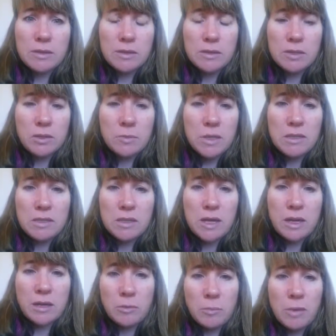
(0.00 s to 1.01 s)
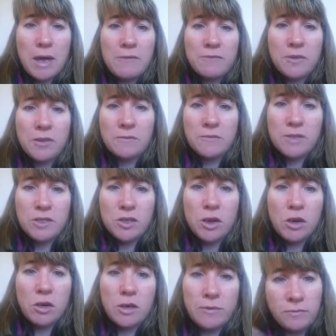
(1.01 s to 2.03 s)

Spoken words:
and it's almost like your Pavlov's dog.